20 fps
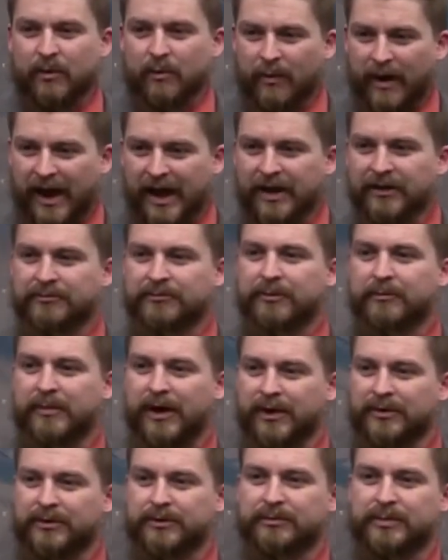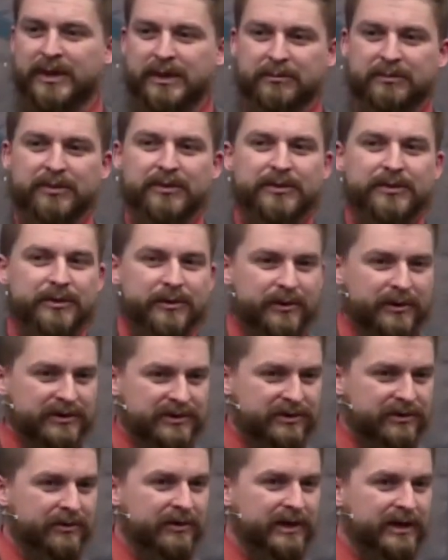away from other people who are
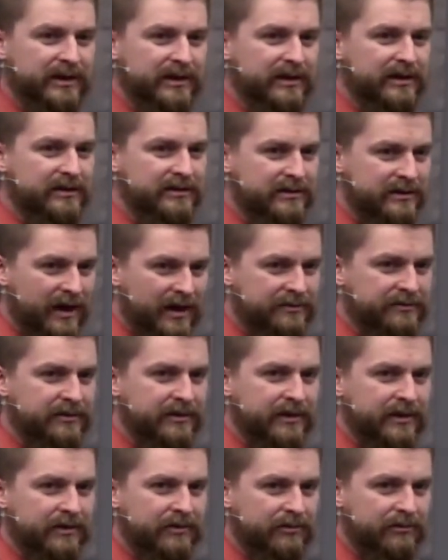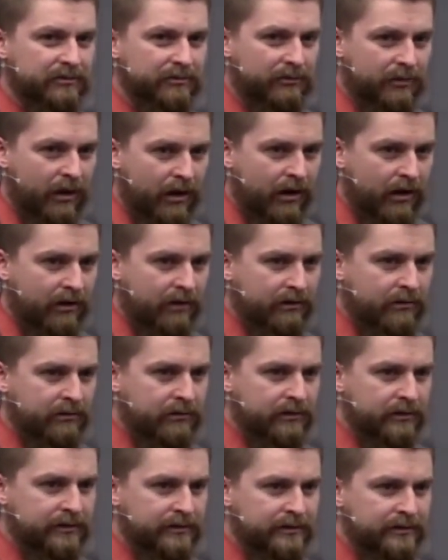doing nothing wrong,
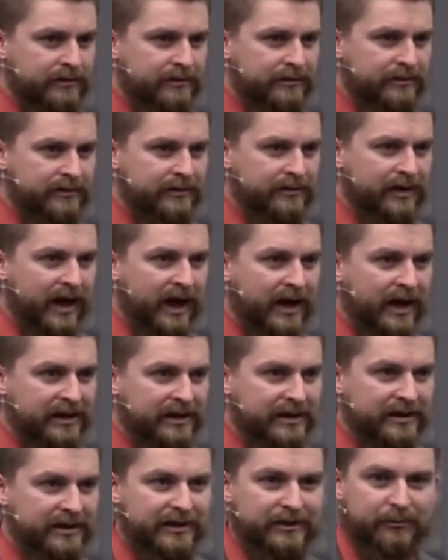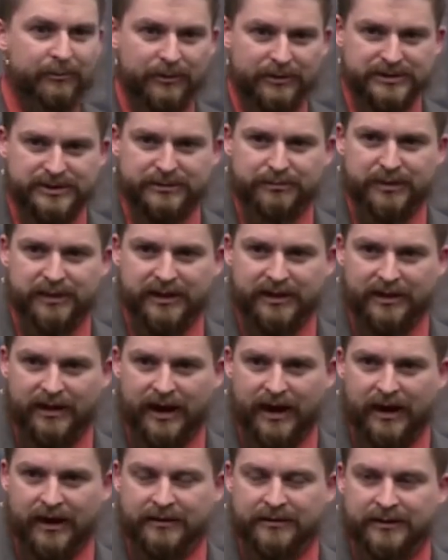i.e. worshiping
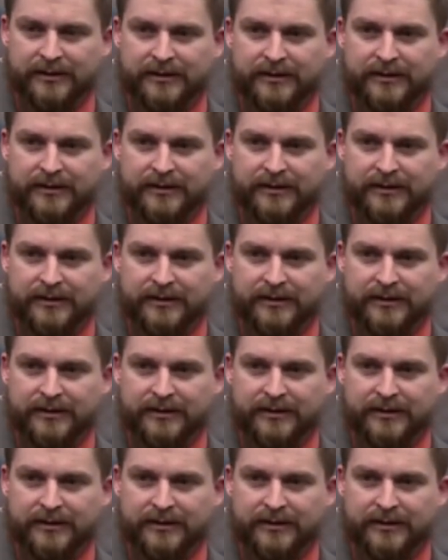God,